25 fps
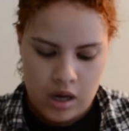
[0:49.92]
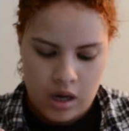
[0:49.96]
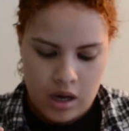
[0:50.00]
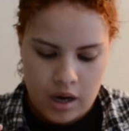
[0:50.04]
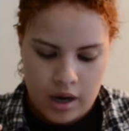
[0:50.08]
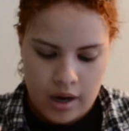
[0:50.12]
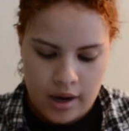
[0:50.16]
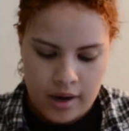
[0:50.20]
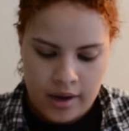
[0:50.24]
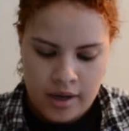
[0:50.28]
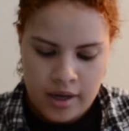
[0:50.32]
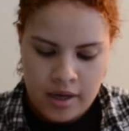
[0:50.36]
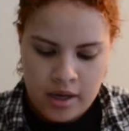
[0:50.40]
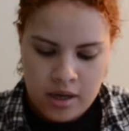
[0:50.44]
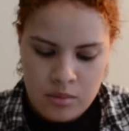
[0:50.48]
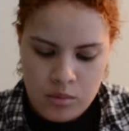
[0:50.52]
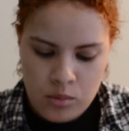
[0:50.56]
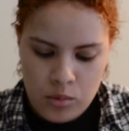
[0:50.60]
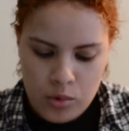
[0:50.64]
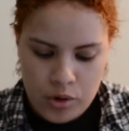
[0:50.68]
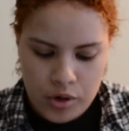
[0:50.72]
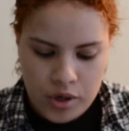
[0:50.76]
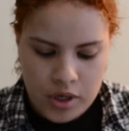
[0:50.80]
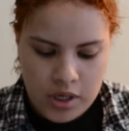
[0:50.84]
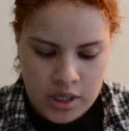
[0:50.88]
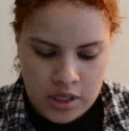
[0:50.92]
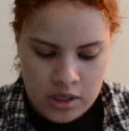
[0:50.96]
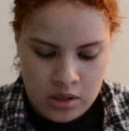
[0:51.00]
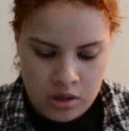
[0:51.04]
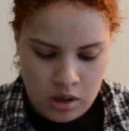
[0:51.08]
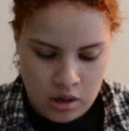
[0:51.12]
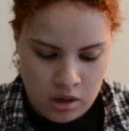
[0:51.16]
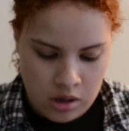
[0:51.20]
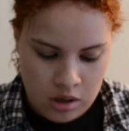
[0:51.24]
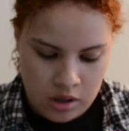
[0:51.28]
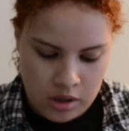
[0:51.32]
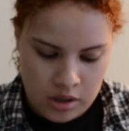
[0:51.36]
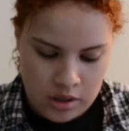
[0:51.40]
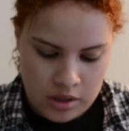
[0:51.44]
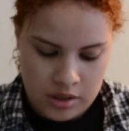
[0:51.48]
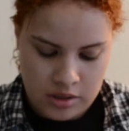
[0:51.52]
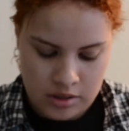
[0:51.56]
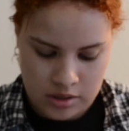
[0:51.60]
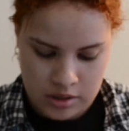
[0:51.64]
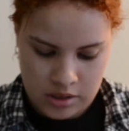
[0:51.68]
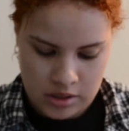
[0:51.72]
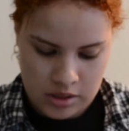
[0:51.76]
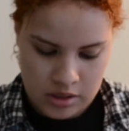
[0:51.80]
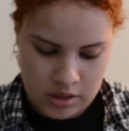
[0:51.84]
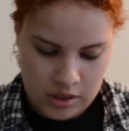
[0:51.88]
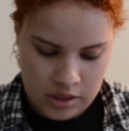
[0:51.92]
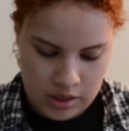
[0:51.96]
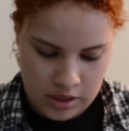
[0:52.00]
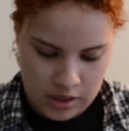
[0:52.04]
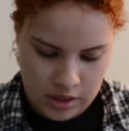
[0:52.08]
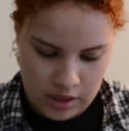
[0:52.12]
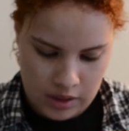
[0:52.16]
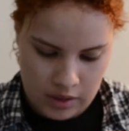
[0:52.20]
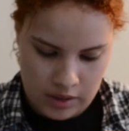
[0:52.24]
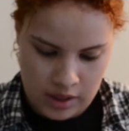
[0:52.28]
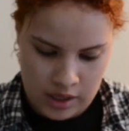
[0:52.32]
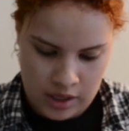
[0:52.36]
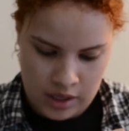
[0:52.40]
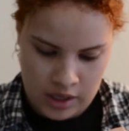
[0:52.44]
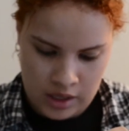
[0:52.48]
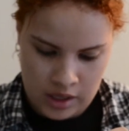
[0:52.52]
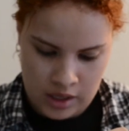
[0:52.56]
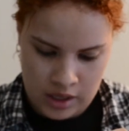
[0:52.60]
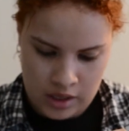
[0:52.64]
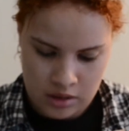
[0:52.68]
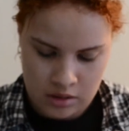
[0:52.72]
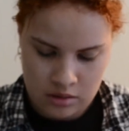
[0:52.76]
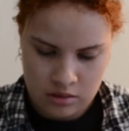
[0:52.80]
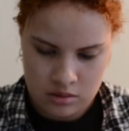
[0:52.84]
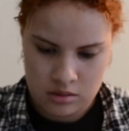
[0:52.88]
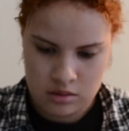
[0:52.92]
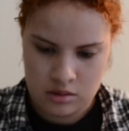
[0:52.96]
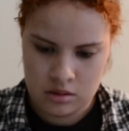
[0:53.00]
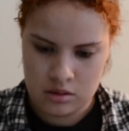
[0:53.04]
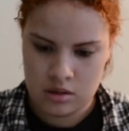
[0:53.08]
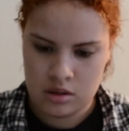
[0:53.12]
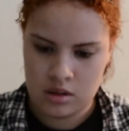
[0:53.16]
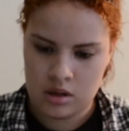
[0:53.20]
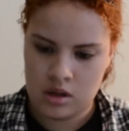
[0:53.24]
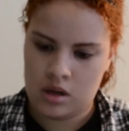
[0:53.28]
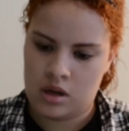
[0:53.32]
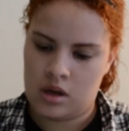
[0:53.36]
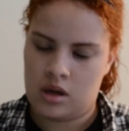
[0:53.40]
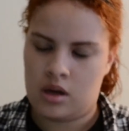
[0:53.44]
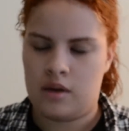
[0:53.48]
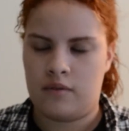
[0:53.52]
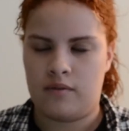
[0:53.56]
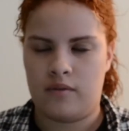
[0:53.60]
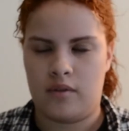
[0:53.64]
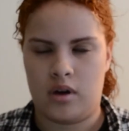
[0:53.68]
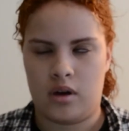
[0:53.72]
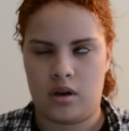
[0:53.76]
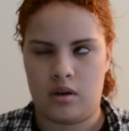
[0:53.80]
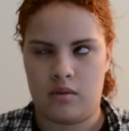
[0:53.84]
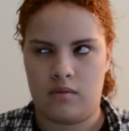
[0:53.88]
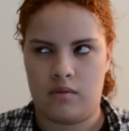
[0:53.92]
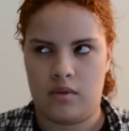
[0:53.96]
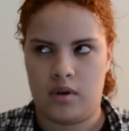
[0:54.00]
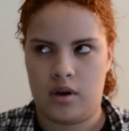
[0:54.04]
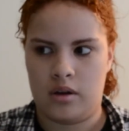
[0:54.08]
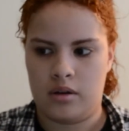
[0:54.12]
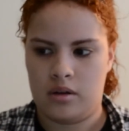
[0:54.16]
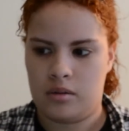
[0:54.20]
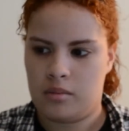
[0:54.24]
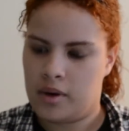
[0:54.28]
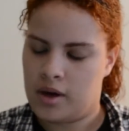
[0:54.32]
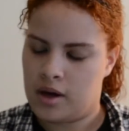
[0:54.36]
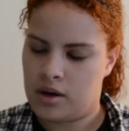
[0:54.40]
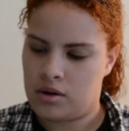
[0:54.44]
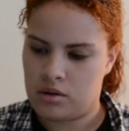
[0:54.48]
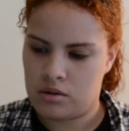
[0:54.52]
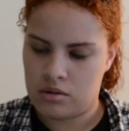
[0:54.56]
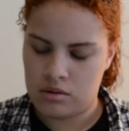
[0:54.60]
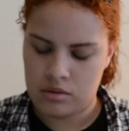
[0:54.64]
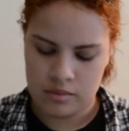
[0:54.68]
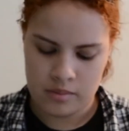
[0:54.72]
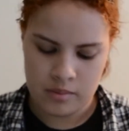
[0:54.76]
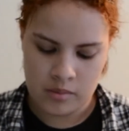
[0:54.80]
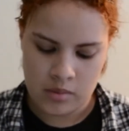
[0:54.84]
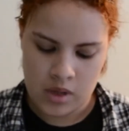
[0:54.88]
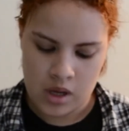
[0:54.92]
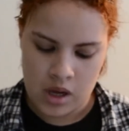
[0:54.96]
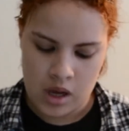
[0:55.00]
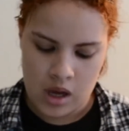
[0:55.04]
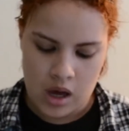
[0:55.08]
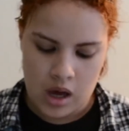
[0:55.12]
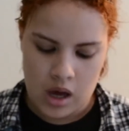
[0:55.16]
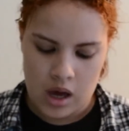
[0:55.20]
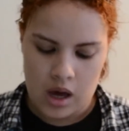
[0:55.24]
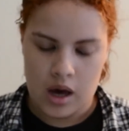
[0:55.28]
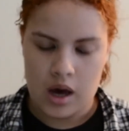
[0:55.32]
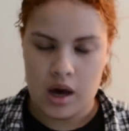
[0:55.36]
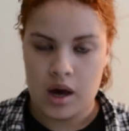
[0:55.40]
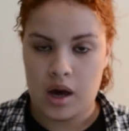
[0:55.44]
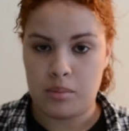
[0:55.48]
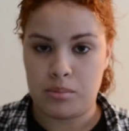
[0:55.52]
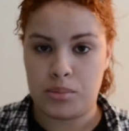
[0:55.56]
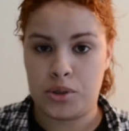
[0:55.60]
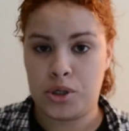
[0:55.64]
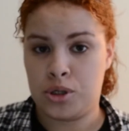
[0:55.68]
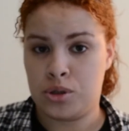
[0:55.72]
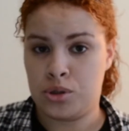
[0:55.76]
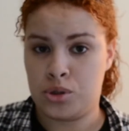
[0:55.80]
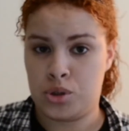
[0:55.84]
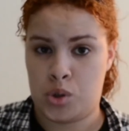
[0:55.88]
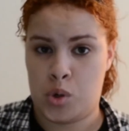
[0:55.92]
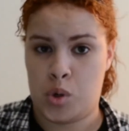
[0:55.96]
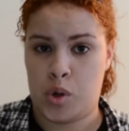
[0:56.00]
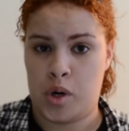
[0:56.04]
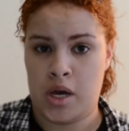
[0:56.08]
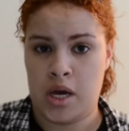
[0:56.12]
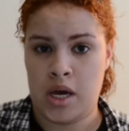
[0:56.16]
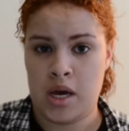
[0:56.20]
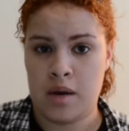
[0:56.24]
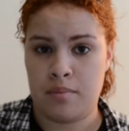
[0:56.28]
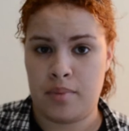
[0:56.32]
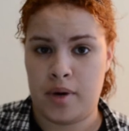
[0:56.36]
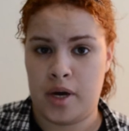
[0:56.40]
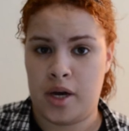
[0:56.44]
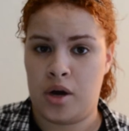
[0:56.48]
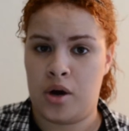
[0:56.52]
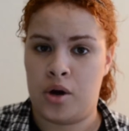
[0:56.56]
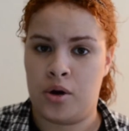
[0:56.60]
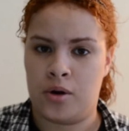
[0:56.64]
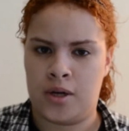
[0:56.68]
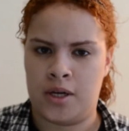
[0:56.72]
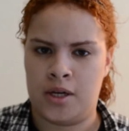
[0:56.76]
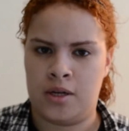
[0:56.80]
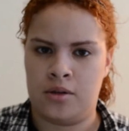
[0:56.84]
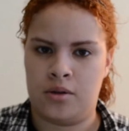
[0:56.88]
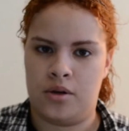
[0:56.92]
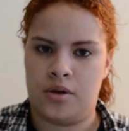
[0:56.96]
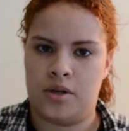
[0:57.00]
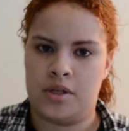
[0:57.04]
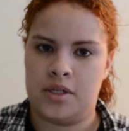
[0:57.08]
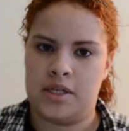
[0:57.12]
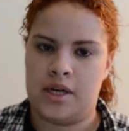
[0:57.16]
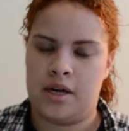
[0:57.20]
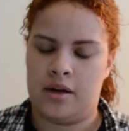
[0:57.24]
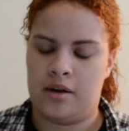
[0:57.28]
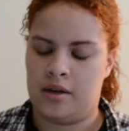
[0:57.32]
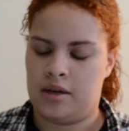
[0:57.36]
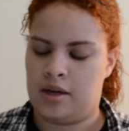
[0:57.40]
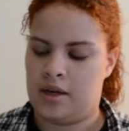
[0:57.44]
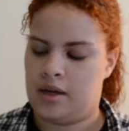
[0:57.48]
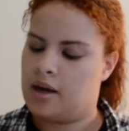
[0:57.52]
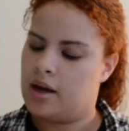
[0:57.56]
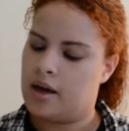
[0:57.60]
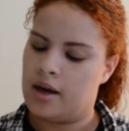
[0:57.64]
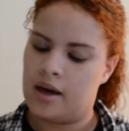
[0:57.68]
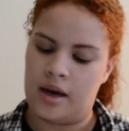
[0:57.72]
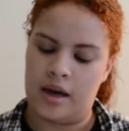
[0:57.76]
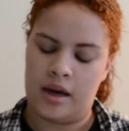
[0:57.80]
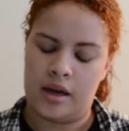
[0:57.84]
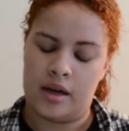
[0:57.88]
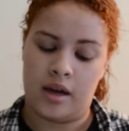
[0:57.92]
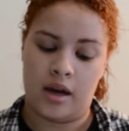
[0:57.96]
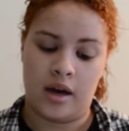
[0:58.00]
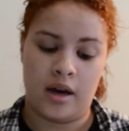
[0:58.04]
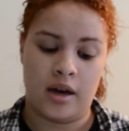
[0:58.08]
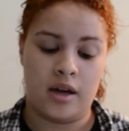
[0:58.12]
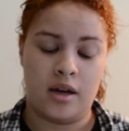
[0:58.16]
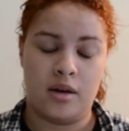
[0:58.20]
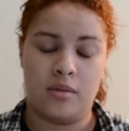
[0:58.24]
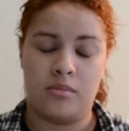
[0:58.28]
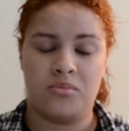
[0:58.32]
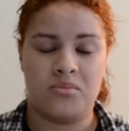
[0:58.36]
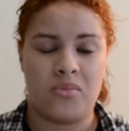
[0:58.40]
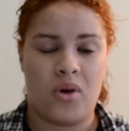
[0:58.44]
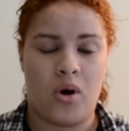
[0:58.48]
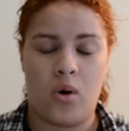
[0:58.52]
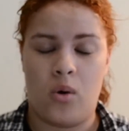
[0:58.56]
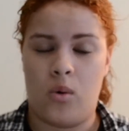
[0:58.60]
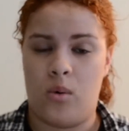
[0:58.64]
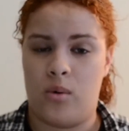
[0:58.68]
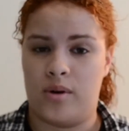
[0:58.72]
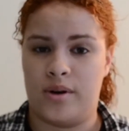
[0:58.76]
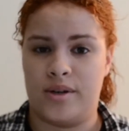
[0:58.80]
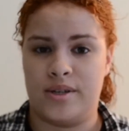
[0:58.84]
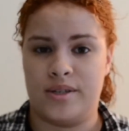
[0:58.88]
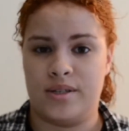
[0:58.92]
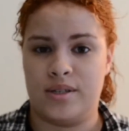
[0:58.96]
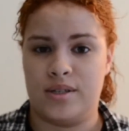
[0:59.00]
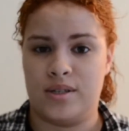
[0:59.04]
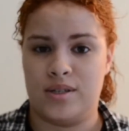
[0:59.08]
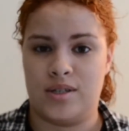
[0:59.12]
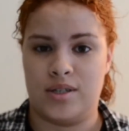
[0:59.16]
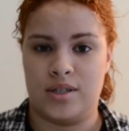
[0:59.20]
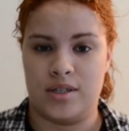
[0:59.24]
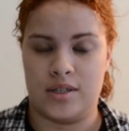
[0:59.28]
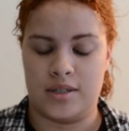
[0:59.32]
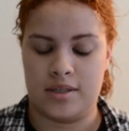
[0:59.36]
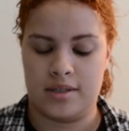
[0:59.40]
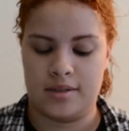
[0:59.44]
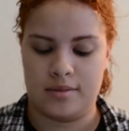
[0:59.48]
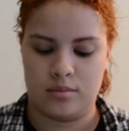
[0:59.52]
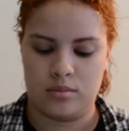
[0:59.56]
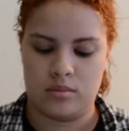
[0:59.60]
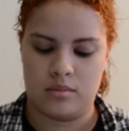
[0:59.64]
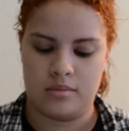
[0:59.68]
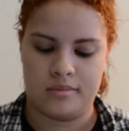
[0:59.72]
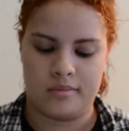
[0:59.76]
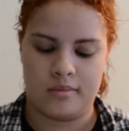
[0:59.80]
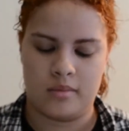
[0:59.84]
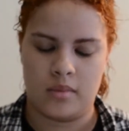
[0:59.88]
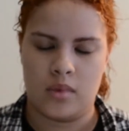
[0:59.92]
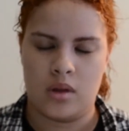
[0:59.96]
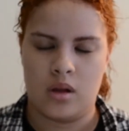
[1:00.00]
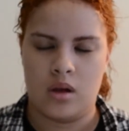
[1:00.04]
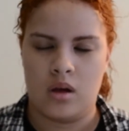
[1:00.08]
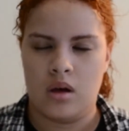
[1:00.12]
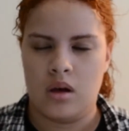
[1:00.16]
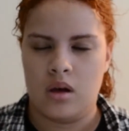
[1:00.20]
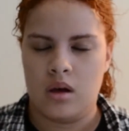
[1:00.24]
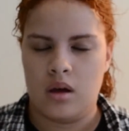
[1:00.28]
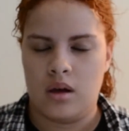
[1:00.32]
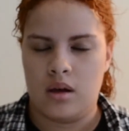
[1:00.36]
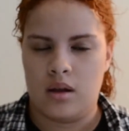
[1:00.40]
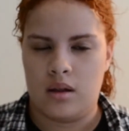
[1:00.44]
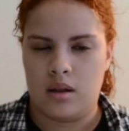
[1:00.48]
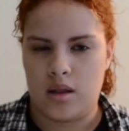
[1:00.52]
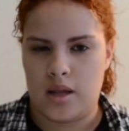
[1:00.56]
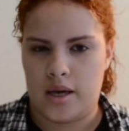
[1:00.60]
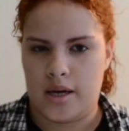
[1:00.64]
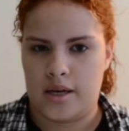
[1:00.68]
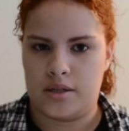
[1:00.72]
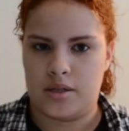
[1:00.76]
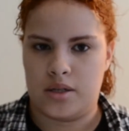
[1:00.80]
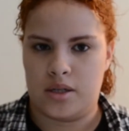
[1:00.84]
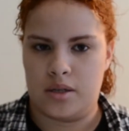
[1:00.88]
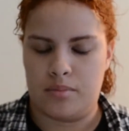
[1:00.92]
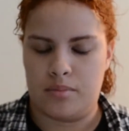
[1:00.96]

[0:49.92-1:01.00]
I am working on the, if I can find the pattern, Pure Joy by Locatelli, and I am always just late to the